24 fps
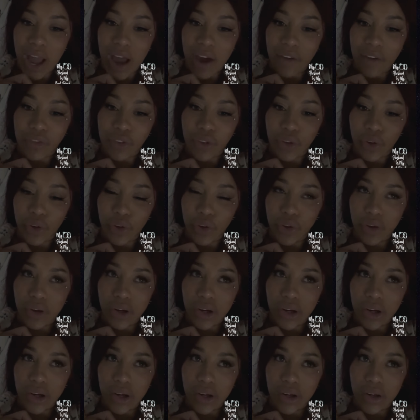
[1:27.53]
after
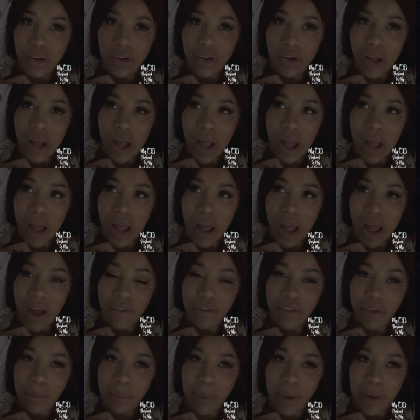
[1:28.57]
I
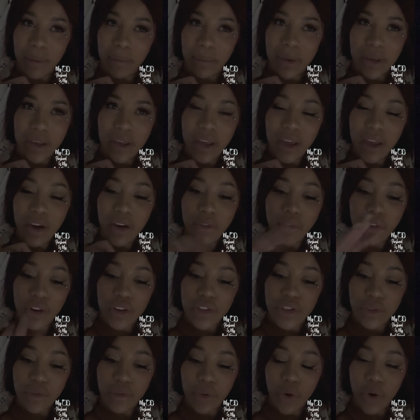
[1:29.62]
have a baby.
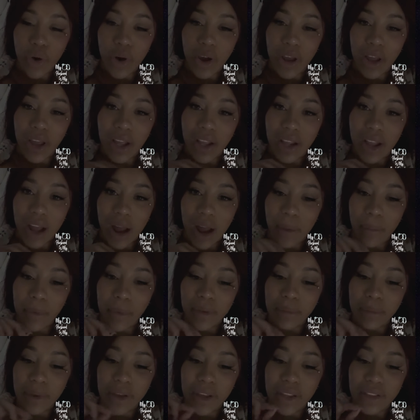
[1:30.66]
First of all, I'm
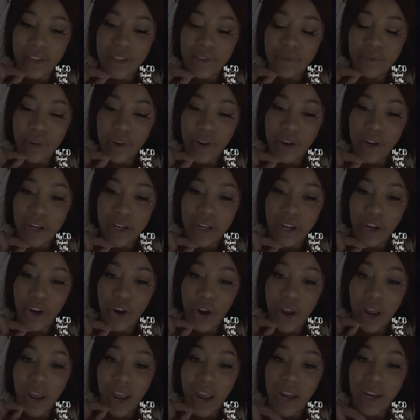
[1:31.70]
going to make this very
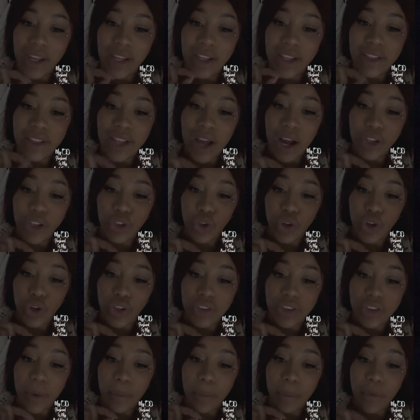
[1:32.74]
clear. Any
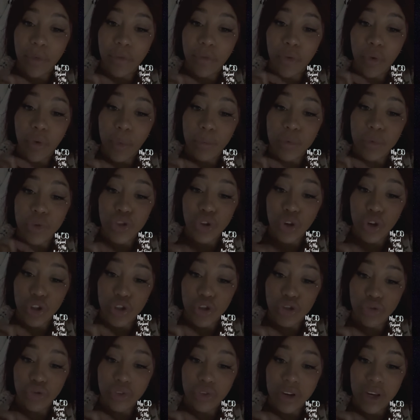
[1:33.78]
doctor that performs
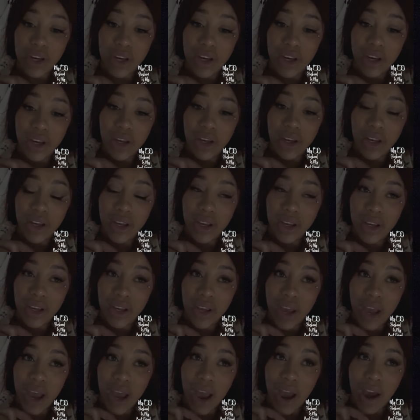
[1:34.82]
surgery
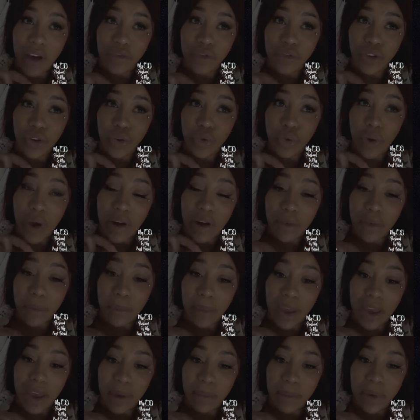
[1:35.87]
after you have a
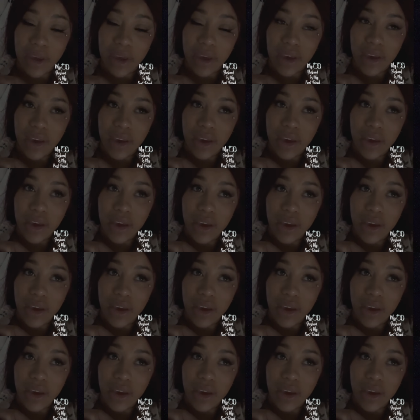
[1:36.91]
baby,